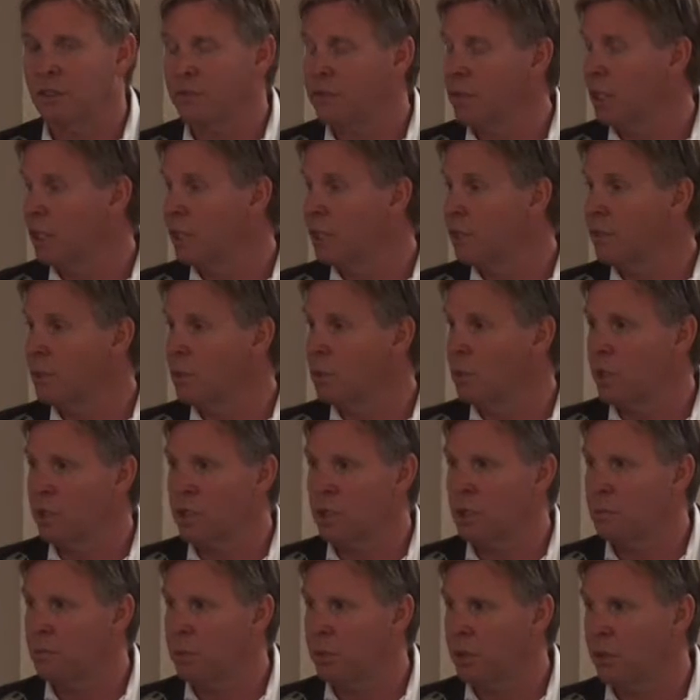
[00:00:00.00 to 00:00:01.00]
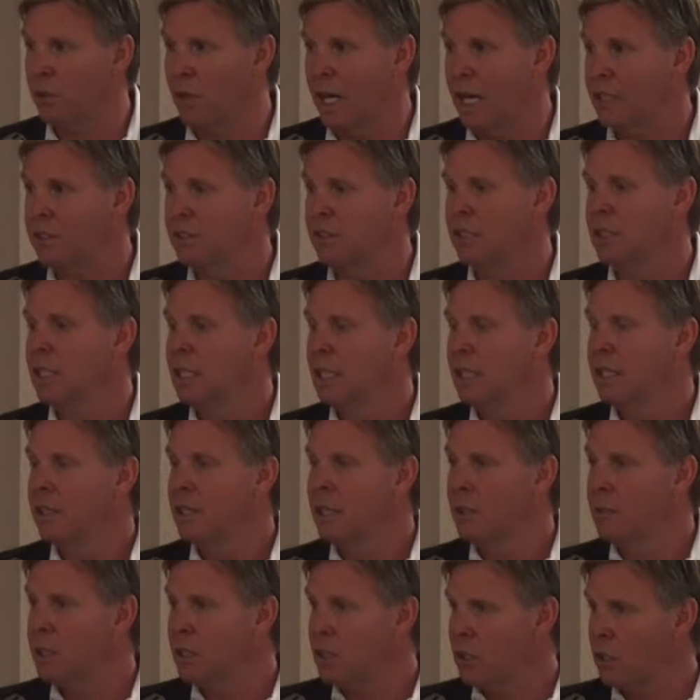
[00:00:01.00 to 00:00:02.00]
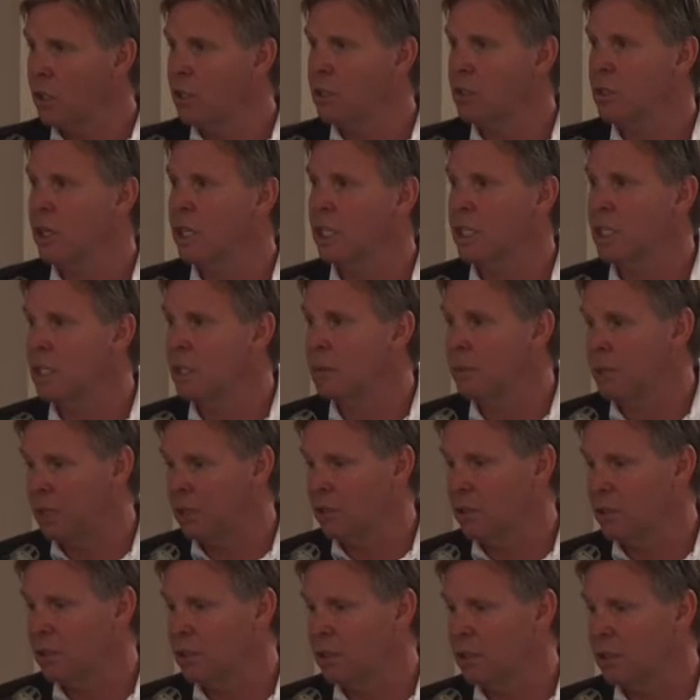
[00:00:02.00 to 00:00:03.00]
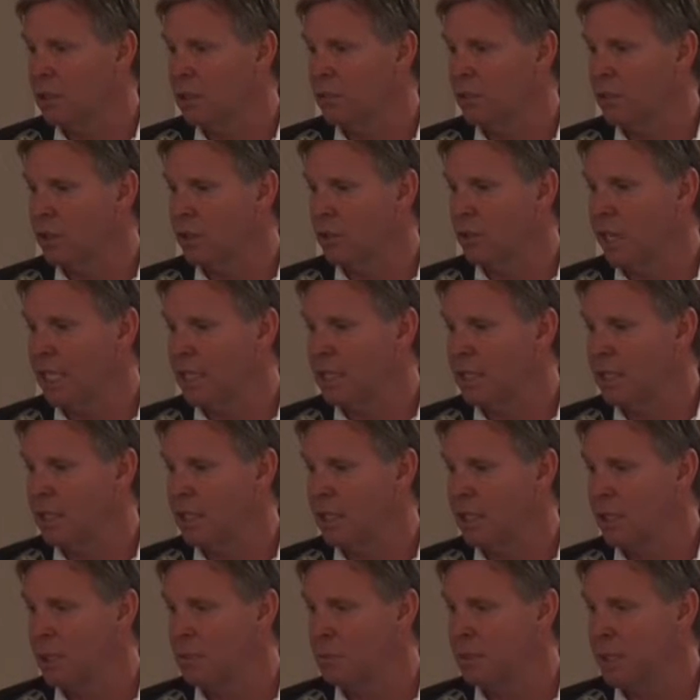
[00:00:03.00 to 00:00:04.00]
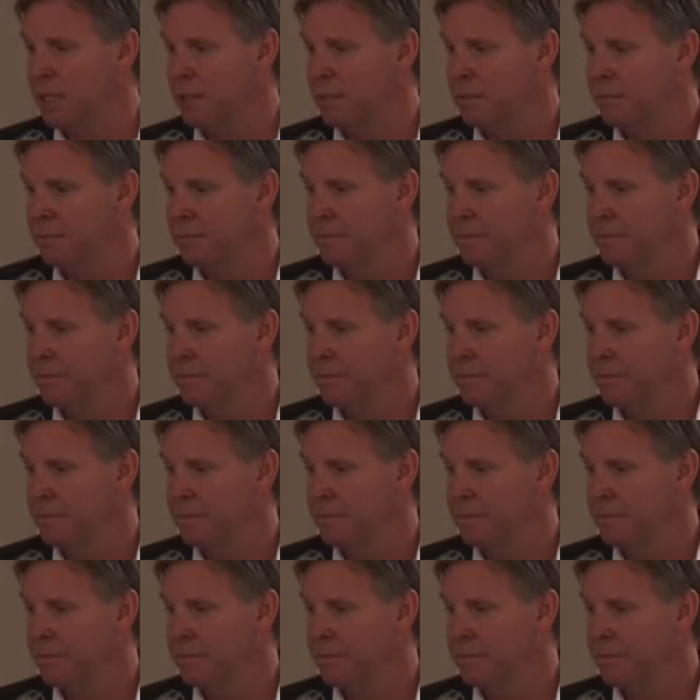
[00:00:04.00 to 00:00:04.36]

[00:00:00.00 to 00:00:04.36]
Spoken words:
If the liver were to progress, then we start talking about liver-directed therapy.